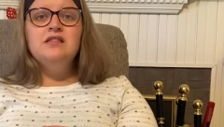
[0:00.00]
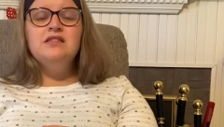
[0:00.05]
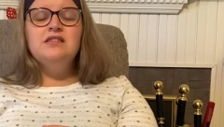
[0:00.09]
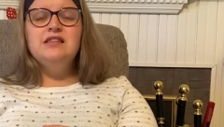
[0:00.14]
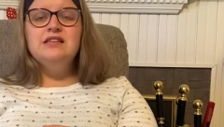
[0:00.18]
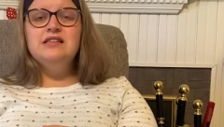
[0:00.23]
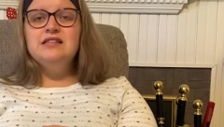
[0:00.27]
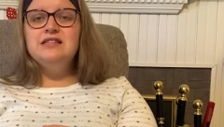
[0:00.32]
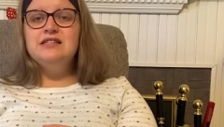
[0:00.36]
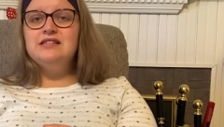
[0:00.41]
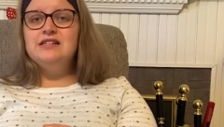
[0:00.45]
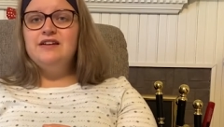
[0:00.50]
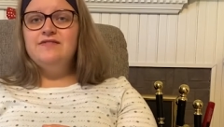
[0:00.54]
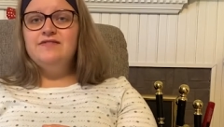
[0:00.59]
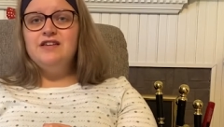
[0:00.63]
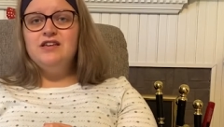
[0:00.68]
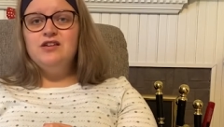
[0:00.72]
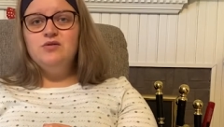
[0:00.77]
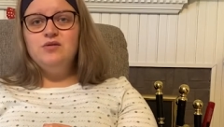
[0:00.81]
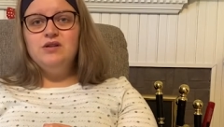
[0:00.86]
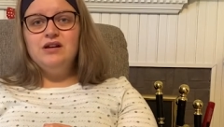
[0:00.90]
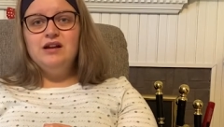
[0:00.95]
This is stuff
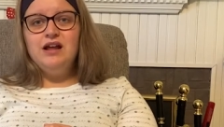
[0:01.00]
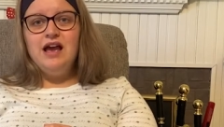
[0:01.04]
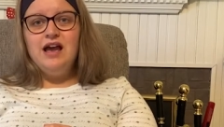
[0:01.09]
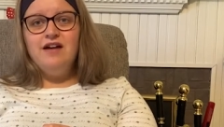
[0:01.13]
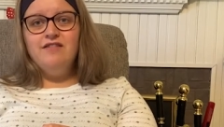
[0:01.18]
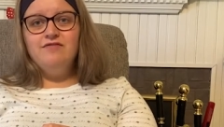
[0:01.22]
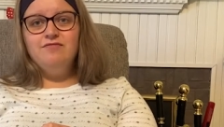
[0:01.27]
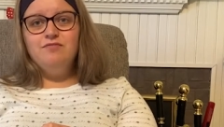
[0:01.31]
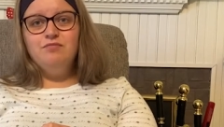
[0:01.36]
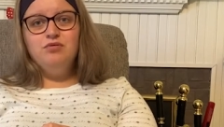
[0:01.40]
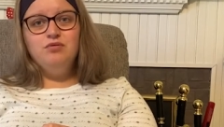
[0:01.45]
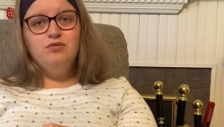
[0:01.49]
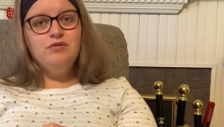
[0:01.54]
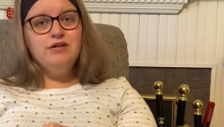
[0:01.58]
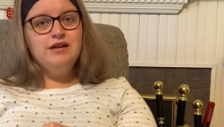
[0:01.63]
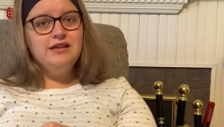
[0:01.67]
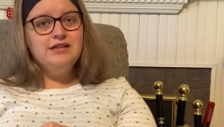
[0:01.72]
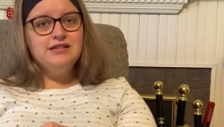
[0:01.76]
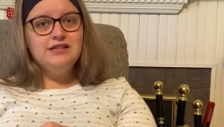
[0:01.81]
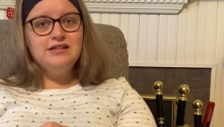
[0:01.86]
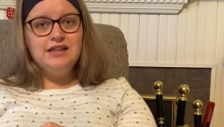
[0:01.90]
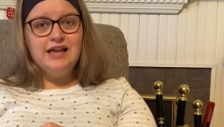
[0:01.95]
that you can have
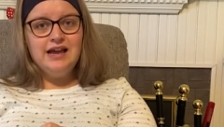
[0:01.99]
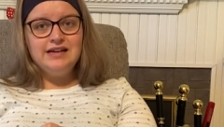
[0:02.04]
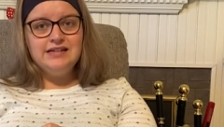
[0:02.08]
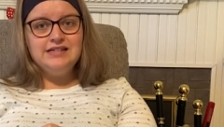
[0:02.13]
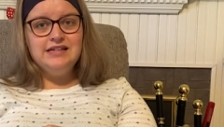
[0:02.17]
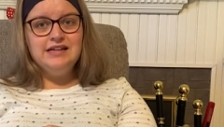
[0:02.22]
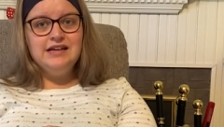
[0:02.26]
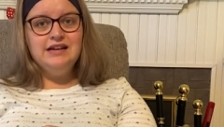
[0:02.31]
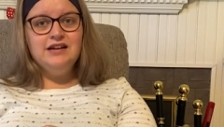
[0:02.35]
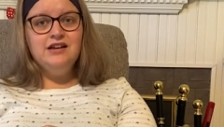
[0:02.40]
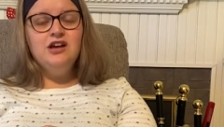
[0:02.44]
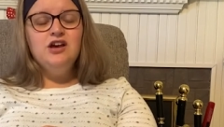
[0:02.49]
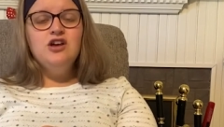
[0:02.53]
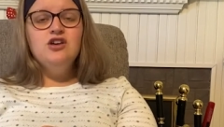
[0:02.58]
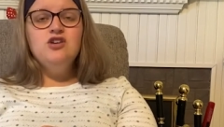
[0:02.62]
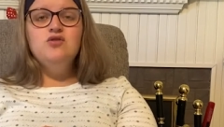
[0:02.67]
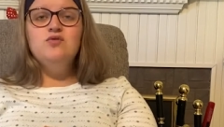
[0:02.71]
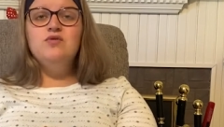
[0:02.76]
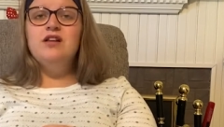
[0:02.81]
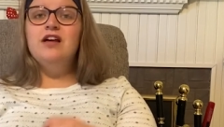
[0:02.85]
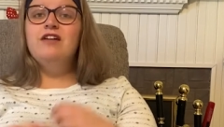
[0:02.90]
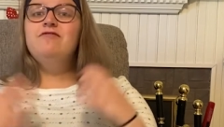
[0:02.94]
pre selected.
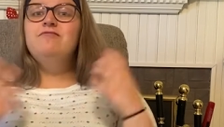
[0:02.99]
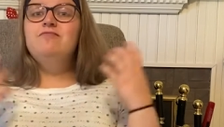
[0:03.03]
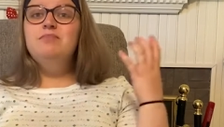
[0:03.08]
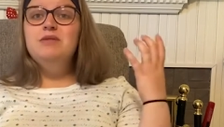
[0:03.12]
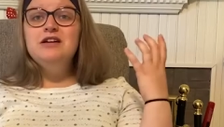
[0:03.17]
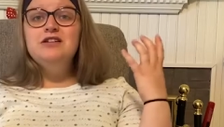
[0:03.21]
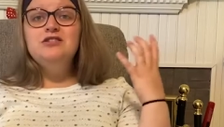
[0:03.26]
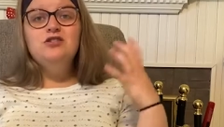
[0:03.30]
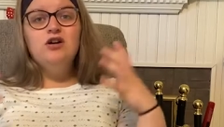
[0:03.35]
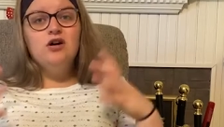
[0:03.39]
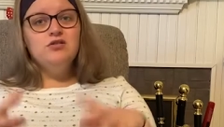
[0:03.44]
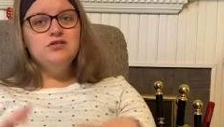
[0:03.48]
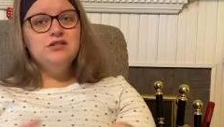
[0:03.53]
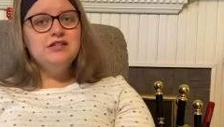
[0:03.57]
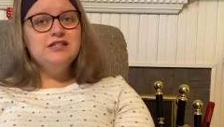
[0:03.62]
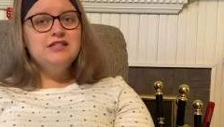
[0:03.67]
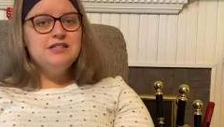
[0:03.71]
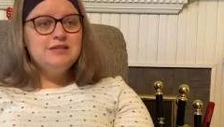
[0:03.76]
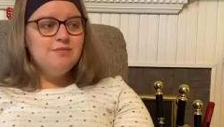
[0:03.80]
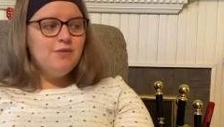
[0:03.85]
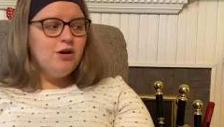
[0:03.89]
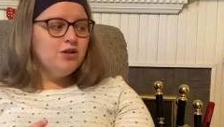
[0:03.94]
You could have big dolls
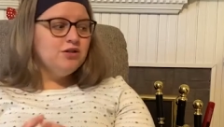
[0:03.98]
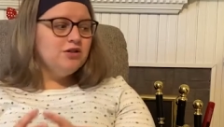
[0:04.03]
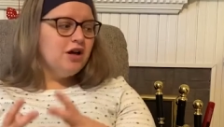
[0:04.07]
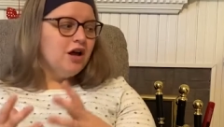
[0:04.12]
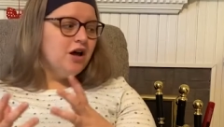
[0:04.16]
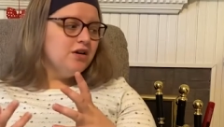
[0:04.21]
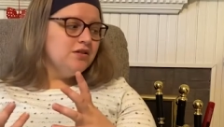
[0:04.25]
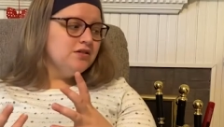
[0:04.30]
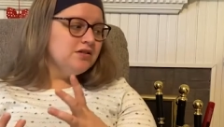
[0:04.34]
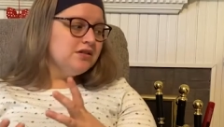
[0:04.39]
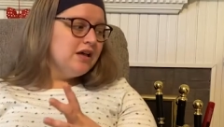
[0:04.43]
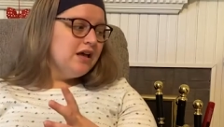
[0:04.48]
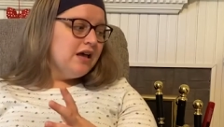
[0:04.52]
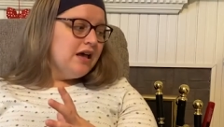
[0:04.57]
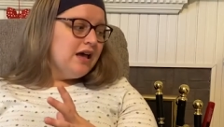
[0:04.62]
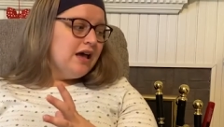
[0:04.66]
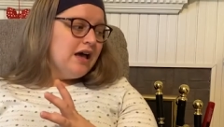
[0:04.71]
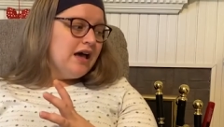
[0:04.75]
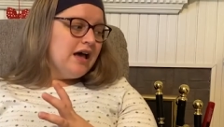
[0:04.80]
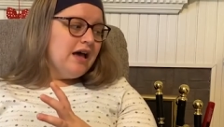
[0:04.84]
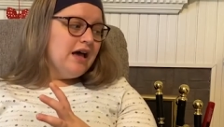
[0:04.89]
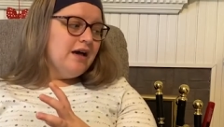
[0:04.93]
and small dolls.
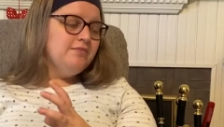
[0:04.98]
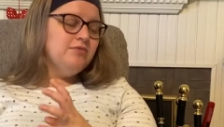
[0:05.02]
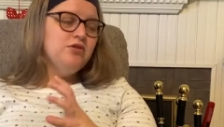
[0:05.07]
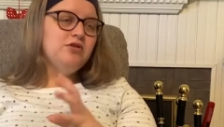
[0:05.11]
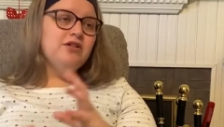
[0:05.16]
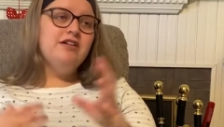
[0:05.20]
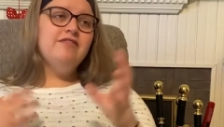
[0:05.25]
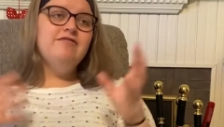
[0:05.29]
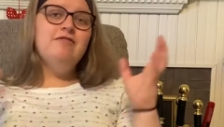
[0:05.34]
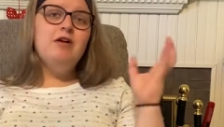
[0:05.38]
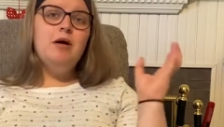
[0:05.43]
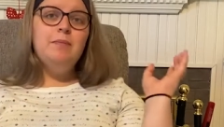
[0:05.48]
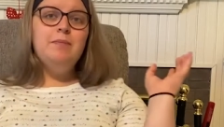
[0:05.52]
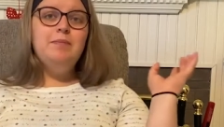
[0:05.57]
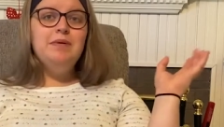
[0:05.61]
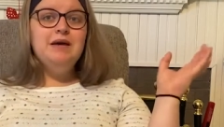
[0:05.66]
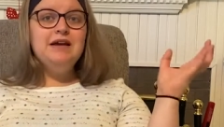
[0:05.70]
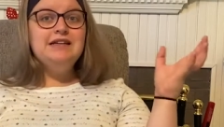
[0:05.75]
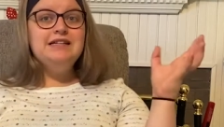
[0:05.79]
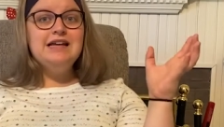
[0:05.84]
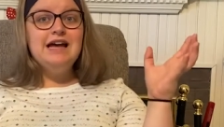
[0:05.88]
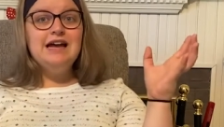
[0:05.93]
Um, you could have a
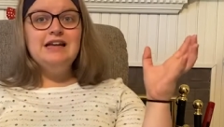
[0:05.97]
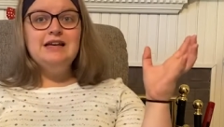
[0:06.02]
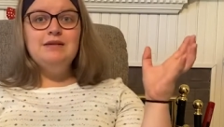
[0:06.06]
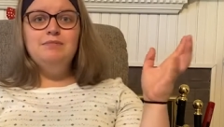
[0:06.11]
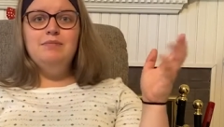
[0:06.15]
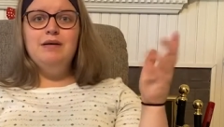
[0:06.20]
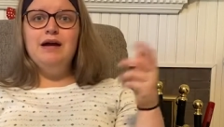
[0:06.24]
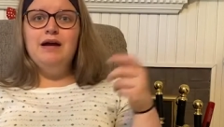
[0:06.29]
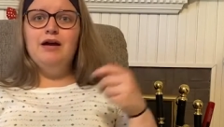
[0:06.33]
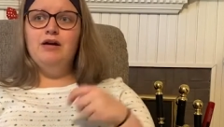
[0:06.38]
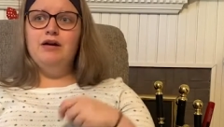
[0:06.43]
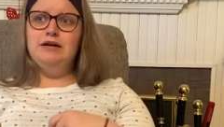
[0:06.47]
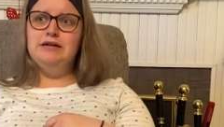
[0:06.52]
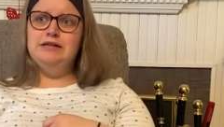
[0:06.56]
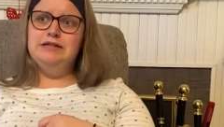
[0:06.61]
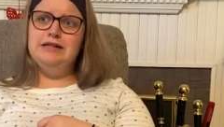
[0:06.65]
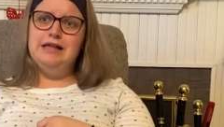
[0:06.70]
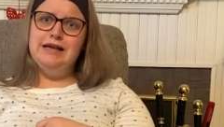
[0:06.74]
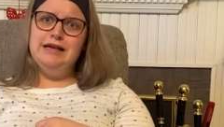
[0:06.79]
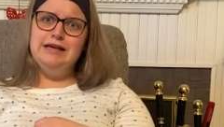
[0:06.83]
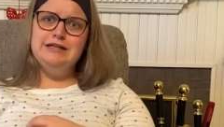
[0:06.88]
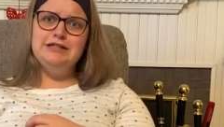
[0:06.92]
big teddy bear
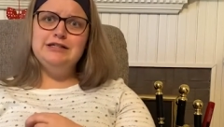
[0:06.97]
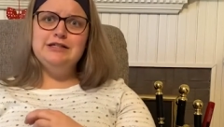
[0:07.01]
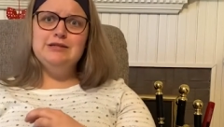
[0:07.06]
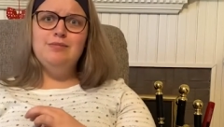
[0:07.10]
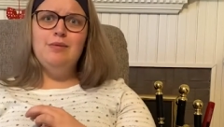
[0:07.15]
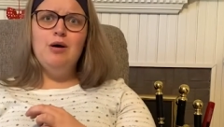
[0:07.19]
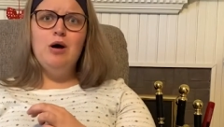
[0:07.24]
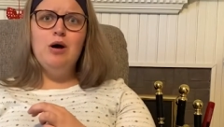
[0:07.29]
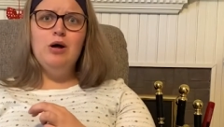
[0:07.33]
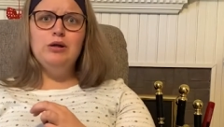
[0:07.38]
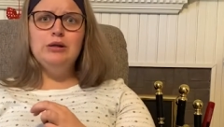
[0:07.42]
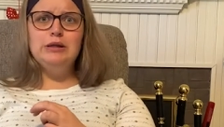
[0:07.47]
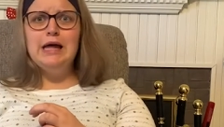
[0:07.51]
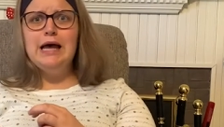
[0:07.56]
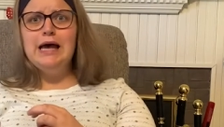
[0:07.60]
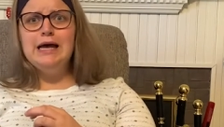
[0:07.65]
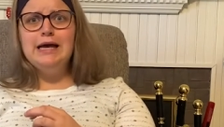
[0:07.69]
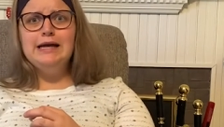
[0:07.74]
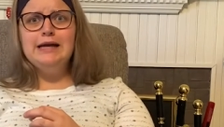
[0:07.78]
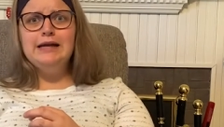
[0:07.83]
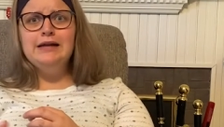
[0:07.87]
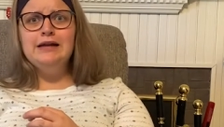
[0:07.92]
and like a small
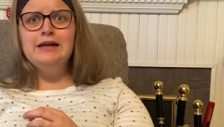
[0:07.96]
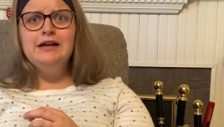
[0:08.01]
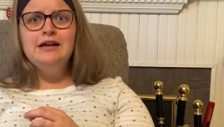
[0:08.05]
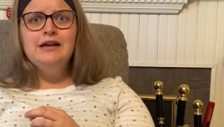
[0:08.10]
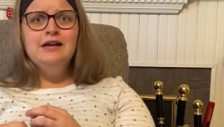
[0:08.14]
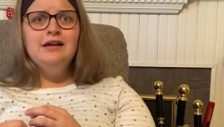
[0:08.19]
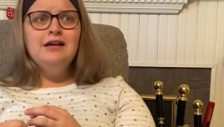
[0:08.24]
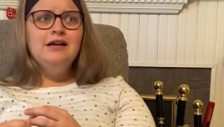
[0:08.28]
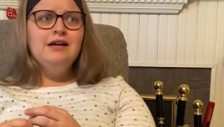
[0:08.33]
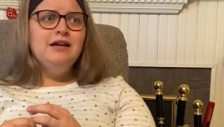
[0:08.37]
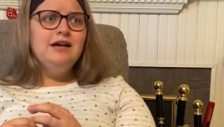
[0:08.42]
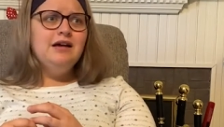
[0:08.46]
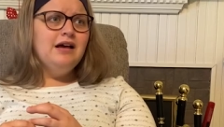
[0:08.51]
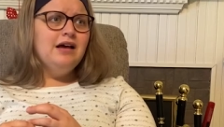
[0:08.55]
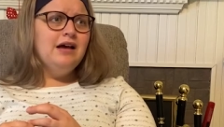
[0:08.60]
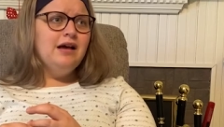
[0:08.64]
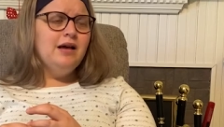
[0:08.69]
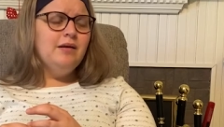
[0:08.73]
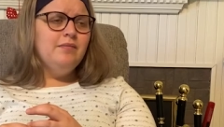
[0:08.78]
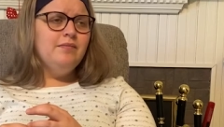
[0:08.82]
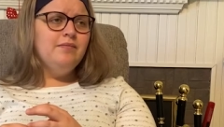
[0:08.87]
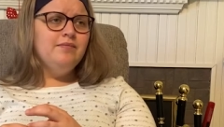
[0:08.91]
line
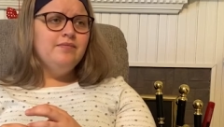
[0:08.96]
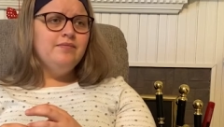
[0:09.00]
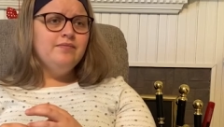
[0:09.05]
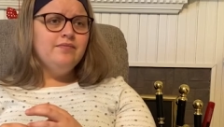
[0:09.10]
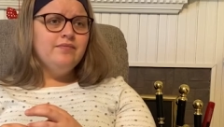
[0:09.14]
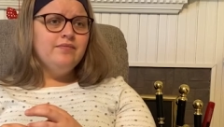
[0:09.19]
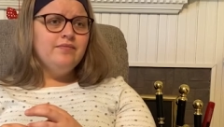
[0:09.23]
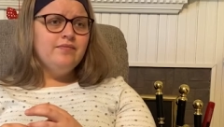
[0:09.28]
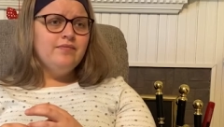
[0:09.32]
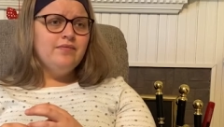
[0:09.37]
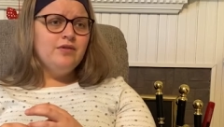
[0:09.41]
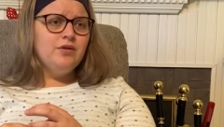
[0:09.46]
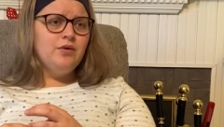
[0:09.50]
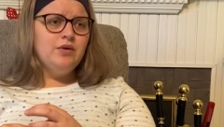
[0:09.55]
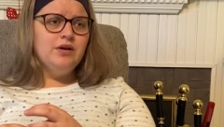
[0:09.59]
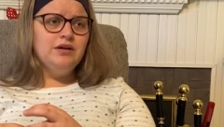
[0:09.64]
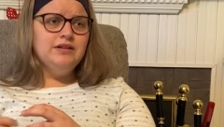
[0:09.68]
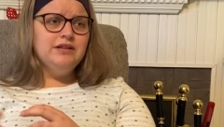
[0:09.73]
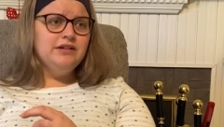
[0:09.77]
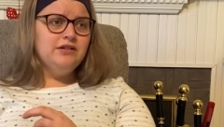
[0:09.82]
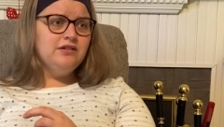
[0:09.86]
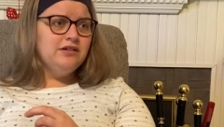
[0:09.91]
um,
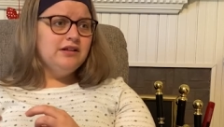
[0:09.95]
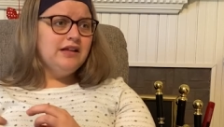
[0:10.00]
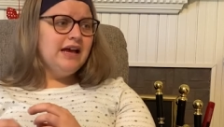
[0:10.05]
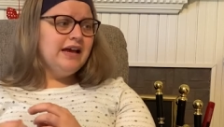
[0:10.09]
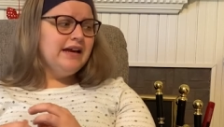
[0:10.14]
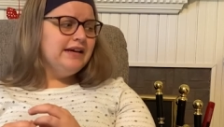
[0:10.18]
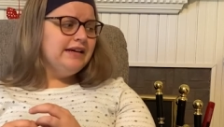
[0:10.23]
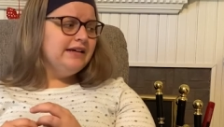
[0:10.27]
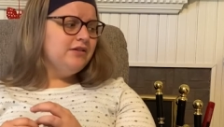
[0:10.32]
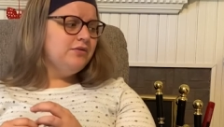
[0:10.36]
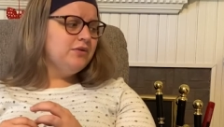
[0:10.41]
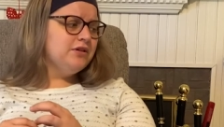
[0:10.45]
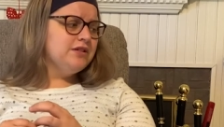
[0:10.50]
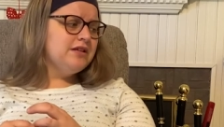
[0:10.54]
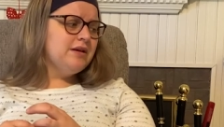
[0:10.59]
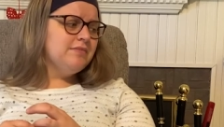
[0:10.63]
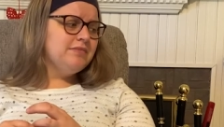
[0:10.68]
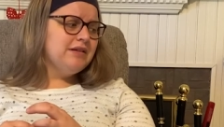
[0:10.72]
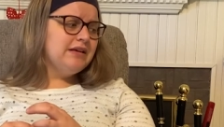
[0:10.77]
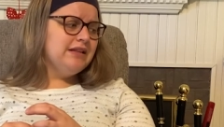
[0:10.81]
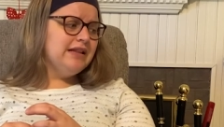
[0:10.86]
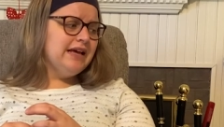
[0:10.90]
or a little line or
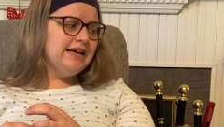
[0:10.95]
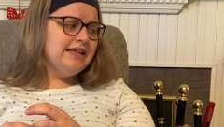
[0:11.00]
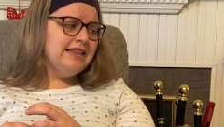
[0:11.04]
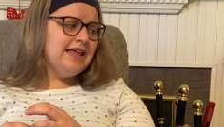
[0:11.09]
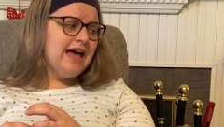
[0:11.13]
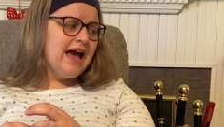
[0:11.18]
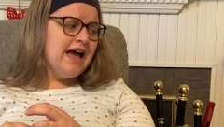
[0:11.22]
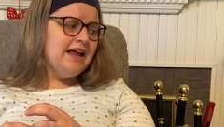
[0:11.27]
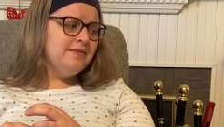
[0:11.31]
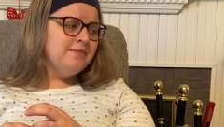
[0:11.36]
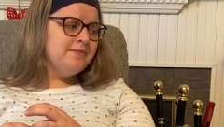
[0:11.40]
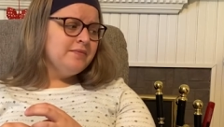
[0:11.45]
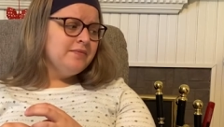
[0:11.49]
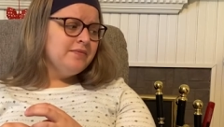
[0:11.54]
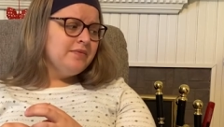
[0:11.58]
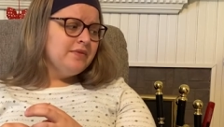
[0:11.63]
something like that.